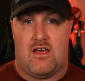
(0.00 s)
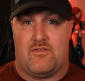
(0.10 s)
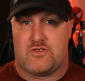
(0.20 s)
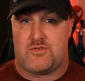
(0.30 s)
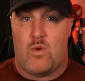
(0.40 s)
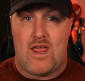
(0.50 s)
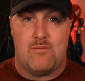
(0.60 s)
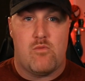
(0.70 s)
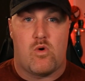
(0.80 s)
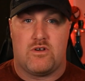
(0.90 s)
There's way
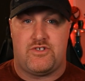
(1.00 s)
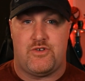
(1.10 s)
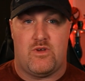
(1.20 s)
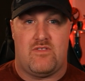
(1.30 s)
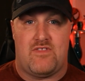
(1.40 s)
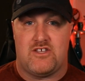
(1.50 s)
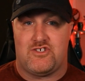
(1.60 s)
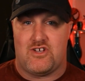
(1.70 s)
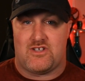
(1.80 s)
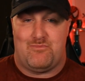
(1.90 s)
more to it than
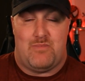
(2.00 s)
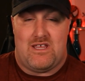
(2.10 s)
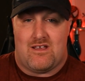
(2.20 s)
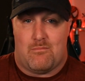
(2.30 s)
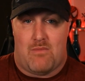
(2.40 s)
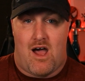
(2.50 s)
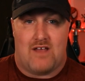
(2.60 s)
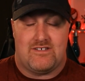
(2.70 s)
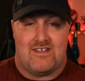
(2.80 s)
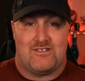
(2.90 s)
just being a mod
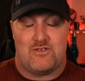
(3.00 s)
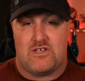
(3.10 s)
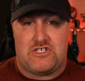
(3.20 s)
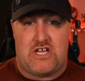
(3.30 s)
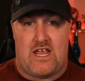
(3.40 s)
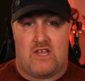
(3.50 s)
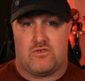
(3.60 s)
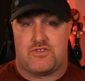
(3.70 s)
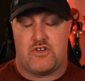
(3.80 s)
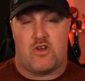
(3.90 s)
and getting to a channel.
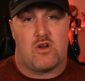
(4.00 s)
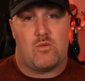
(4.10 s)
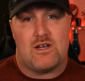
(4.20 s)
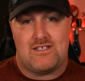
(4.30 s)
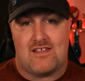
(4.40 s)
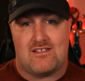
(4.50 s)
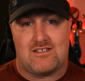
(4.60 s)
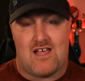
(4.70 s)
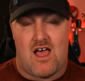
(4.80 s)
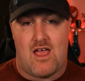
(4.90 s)
So you're going to want to take the
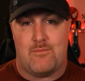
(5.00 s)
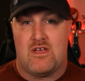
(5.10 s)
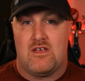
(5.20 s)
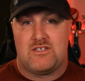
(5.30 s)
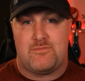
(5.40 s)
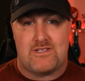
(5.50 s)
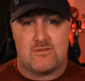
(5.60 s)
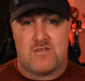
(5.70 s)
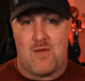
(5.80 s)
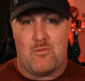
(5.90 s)
time, spend some
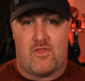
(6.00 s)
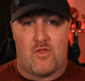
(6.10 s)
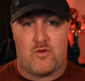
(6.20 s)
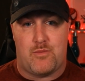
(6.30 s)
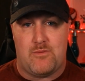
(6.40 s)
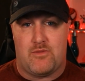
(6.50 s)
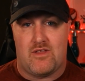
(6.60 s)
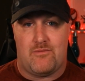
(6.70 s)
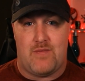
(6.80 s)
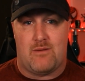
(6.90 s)
time with other people that
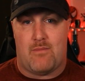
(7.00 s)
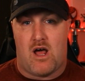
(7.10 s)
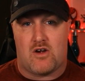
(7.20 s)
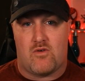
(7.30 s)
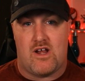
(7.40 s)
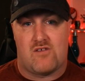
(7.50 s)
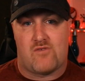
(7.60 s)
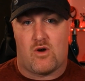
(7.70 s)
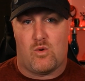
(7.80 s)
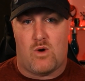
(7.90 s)
have been a moderator
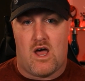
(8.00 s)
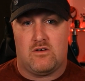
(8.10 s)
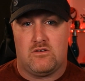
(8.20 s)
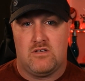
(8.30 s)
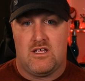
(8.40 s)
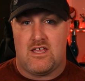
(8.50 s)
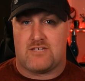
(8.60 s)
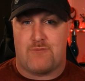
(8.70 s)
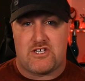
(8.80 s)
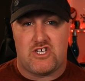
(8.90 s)
for a while,
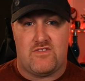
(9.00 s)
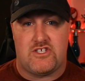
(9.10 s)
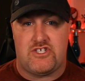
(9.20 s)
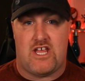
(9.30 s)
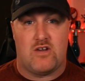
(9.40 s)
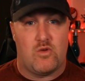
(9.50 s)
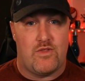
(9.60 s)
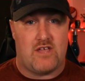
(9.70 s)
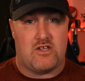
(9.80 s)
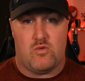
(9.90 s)
especially in the channel
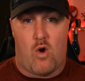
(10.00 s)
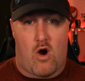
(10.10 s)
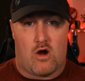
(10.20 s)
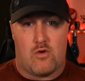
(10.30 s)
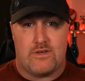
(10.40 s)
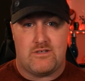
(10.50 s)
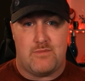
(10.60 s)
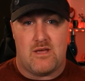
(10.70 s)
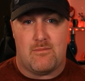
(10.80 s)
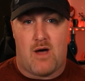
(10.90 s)
that you are going to
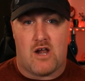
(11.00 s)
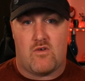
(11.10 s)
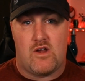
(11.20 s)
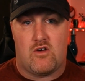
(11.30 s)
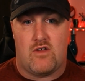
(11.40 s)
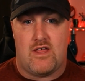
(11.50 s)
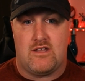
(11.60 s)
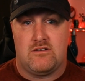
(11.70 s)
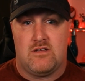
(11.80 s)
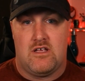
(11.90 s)
be a moderator
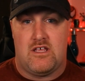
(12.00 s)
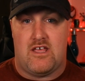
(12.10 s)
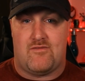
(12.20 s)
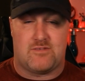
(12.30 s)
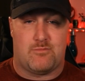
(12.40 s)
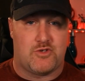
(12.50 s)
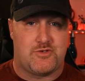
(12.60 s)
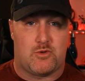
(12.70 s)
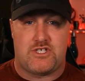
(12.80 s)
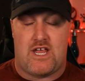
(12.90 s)
in. If it's
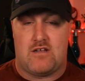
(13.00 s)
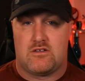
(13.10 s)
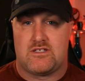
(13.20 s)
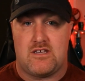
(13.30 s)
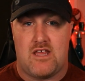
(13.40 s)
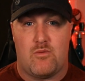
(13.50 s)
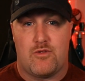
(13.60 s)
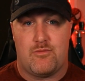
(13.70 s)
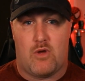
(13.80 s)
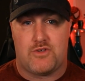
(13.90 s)
multiple channels, then get
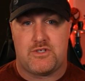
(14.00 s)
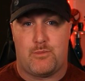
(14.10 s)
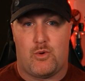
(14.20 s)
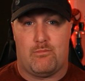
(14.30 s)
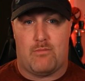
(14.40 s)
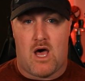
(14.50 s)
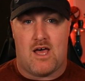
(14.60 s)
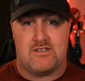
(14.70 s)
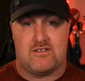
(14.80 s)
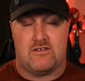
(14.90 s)
with multiple
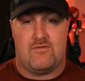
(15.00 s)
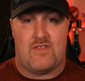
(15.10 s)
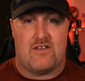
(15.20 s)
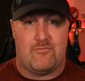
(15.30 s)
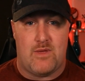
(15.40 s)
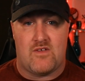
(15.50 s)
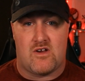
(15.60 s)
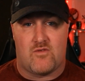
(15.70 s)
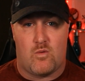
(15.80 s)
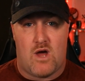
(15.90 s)
mods that have been there
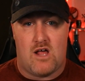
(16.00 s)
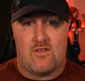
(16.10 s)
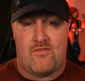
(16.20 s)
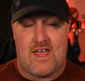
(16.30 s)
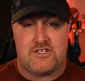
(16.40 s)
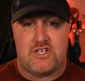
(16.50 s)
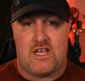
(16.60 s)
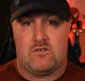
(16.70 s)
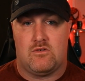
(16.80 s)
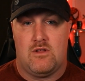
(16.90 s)
for a while in that
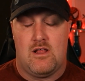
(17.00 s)
channel.